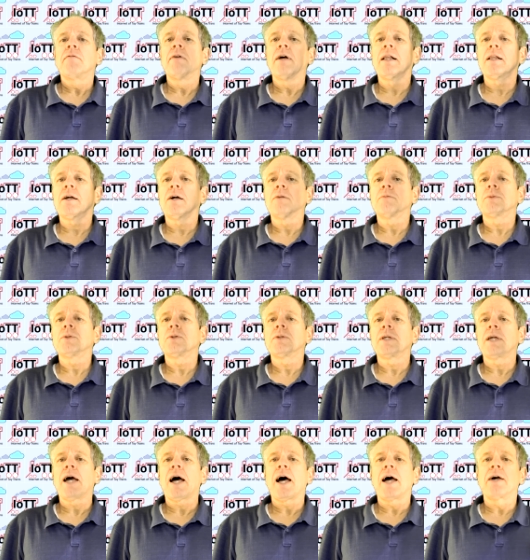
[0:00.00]
Welcome to
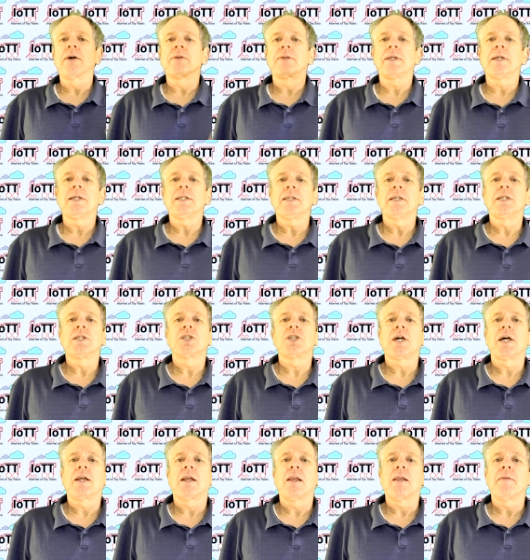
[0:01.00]
the IoTT
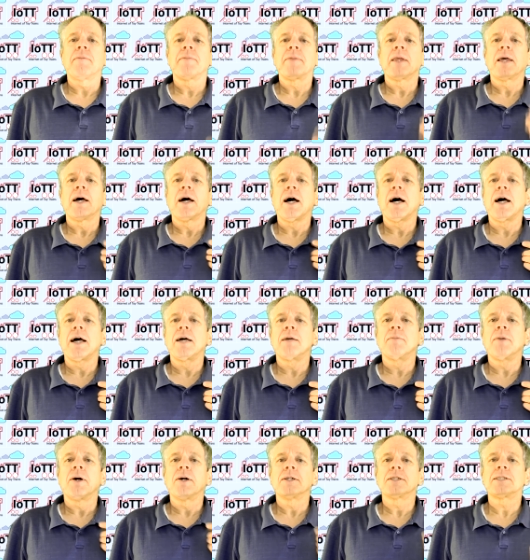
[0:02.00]
channel, I
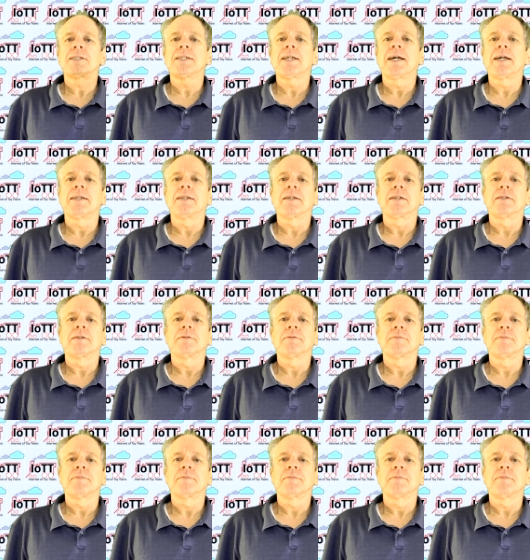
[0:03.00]
am Hans Tanner.